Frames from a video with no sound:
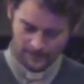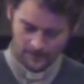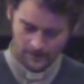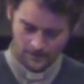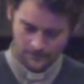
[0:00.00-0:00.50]

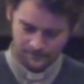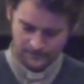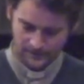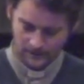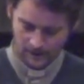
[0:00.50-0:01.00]

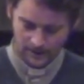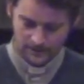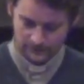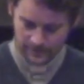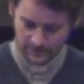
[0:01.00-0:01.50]
I
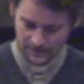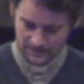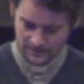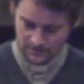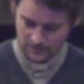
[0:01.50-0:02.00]
can
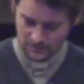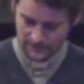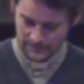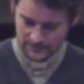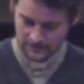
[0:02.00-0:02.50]
recommend a
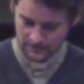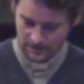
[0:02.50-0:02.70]
movie.